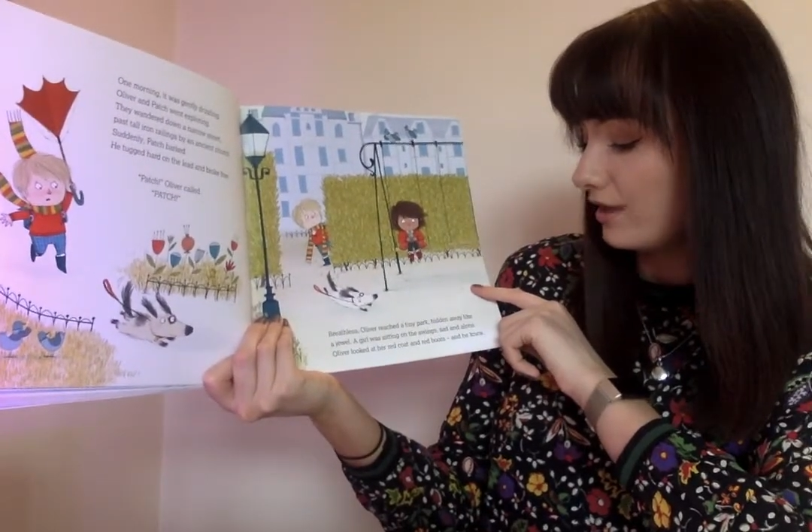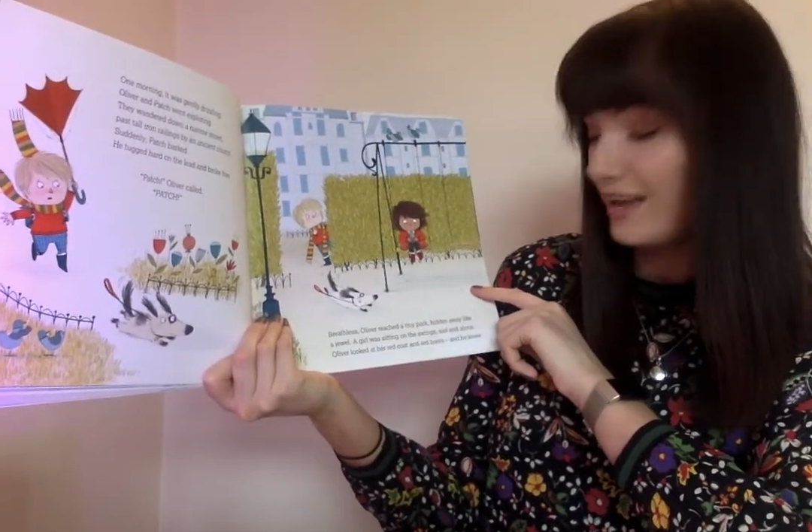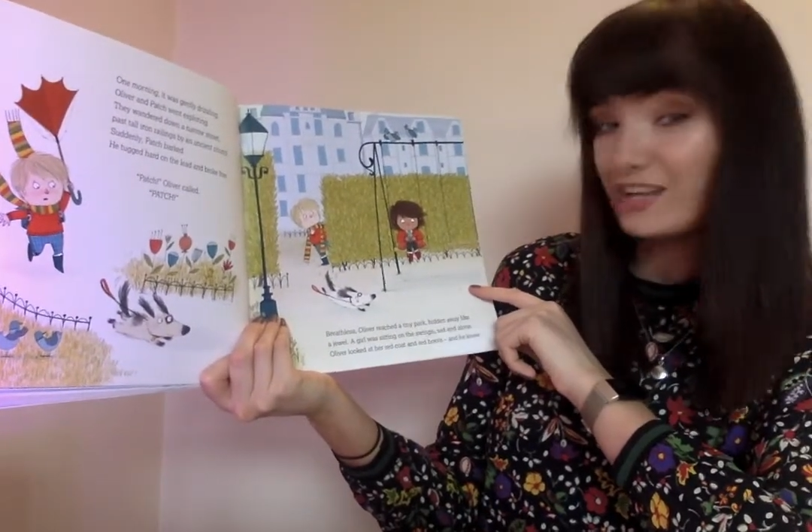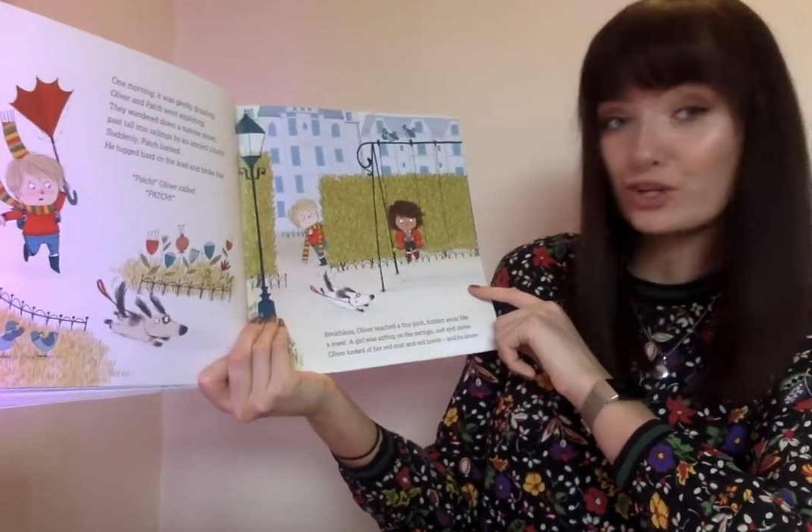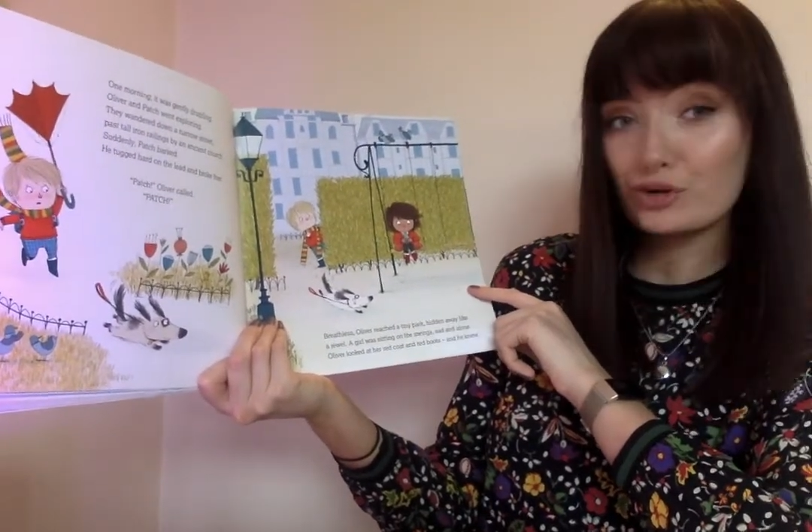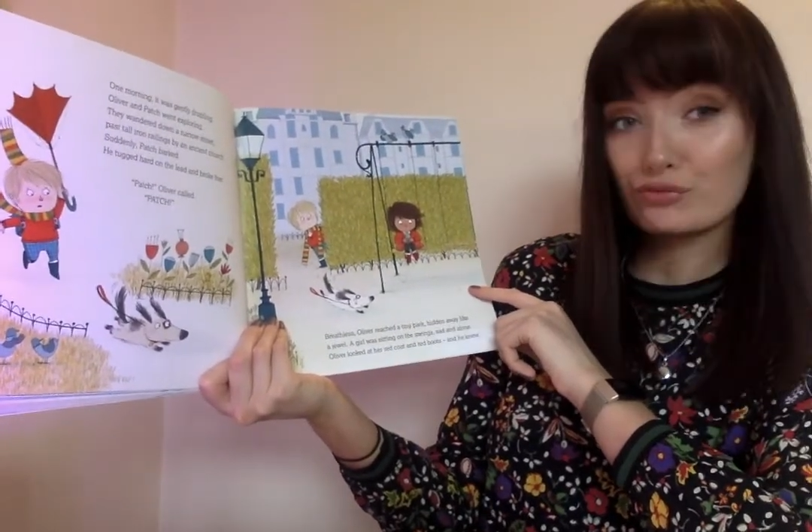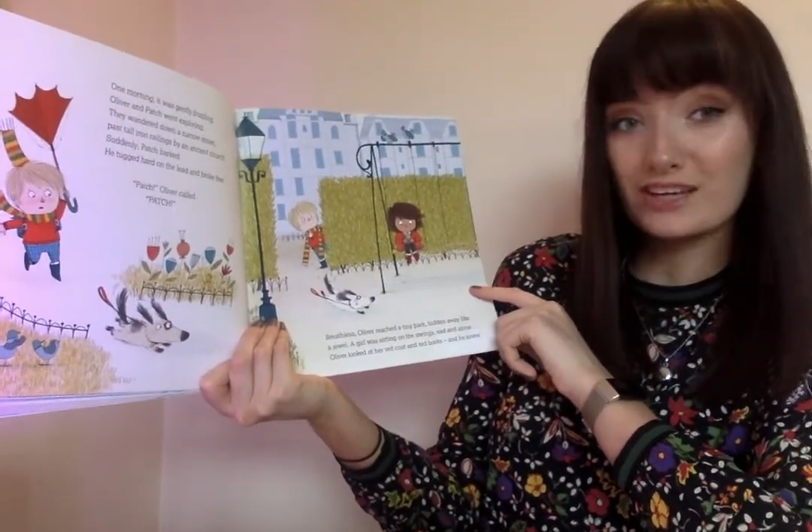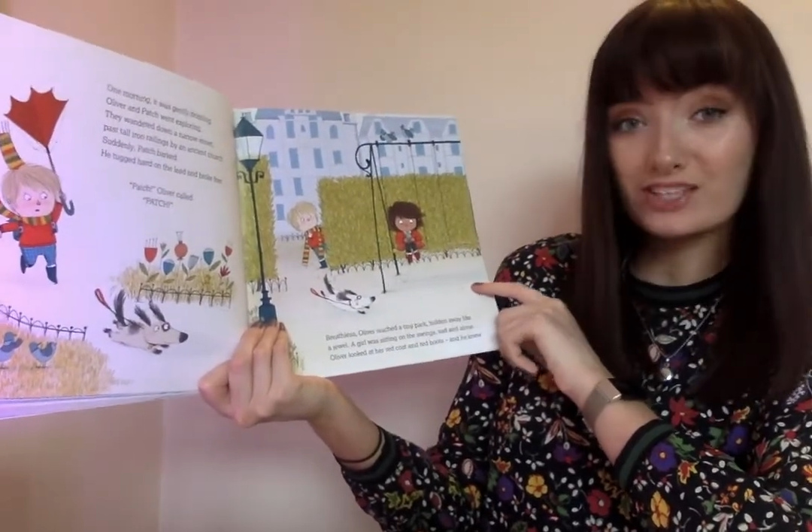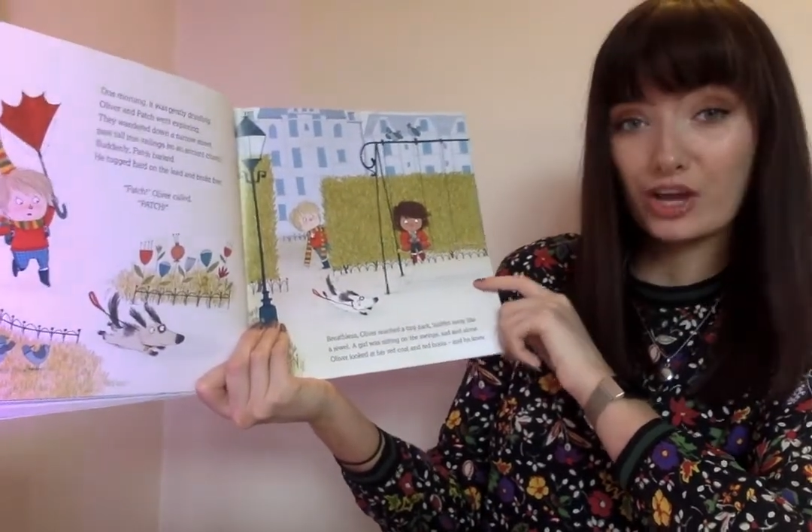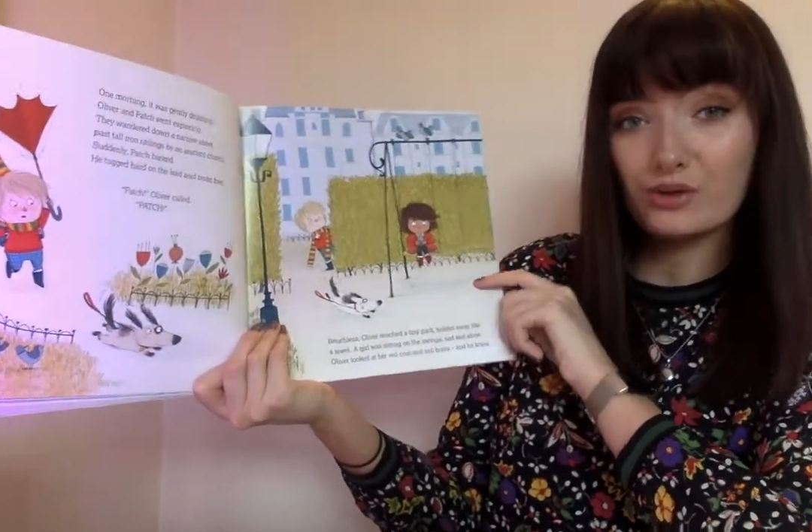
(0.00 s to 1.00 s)
and her
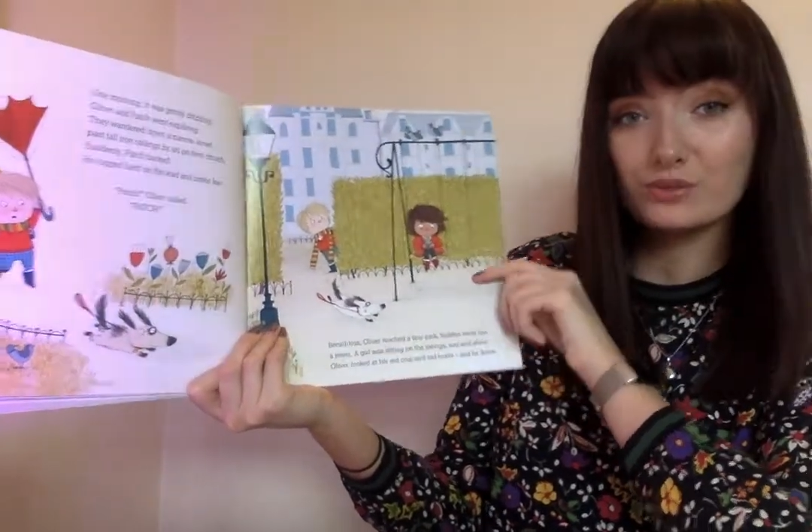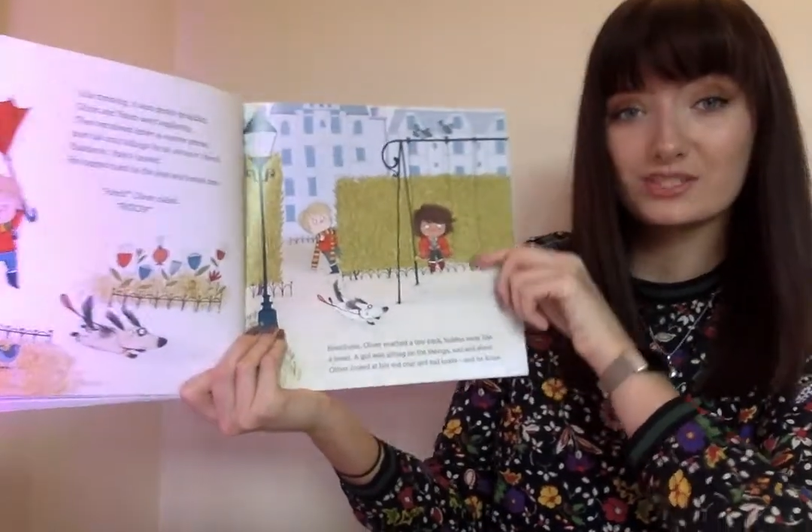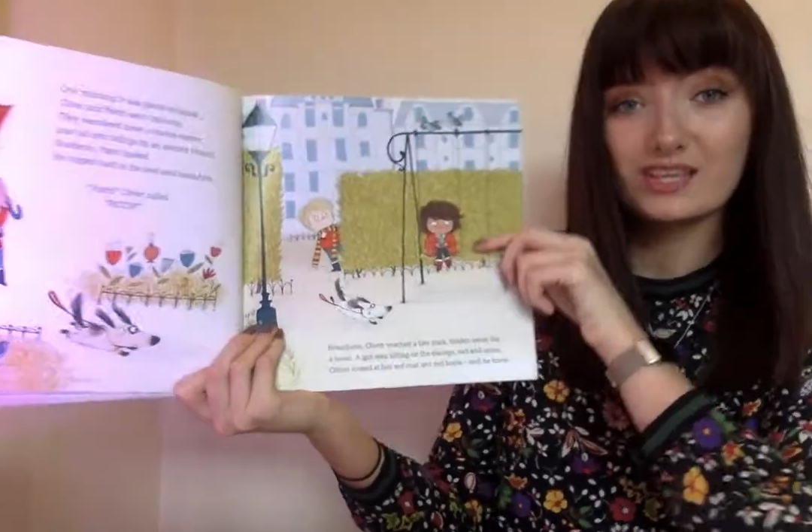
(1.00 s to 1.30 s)
red coat